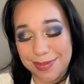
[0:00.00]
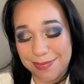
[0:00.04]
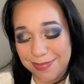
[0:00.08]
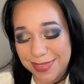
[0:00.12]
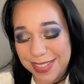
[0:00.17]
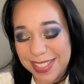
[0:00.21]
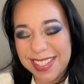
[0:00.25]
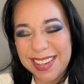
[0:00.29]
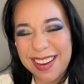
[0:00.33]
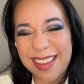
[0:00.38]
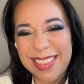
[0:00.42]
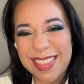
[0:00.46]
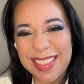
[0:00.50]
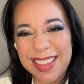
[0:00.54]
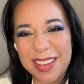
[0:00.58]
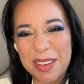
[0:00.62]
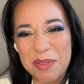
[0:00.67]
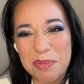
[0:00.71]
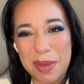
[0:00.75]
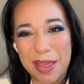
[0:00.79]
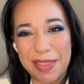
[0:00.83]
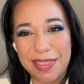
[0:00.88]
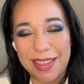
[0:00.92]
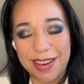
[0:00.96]
Let's not think
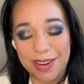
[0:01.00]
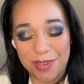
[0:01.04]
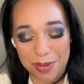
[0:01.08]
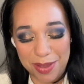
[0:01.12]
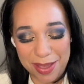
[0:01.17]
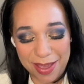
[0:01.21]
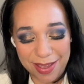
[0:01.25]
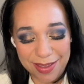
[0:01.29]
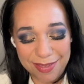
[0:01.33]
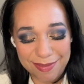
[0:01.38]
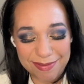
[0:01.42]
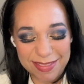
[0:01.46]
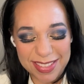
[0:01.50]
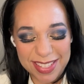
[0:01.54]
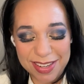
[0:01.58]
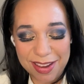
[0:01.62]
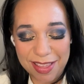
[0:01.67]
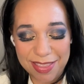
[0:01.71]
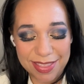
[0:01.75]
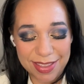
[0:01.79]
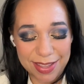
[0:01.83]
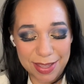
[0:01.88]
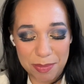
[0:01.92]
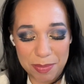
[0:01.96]
about it, okay? Let's not
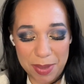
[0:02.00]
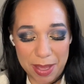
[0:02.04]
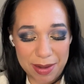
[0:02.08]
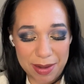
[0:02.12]
think